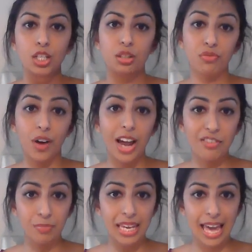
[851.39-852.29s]
So
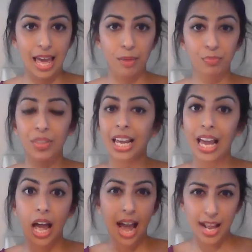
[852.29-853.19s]
5 PM,
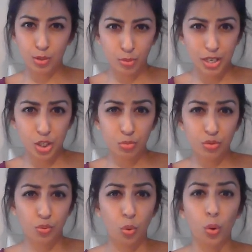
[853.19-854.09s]
as we mentioned
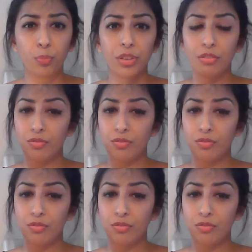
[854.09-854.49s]
before,